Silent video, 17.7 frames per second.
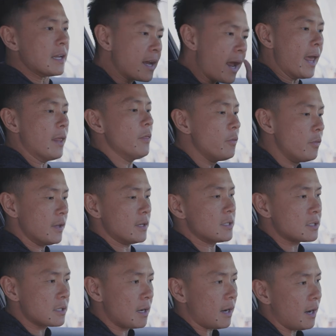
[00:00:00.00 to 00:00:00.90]
can
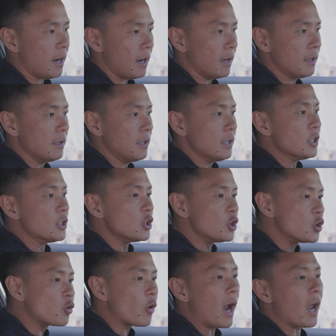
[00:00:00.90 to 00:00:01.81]
this car
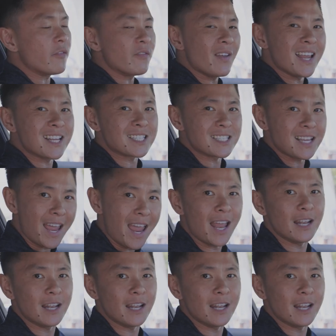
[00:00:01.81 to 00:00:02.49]
drive as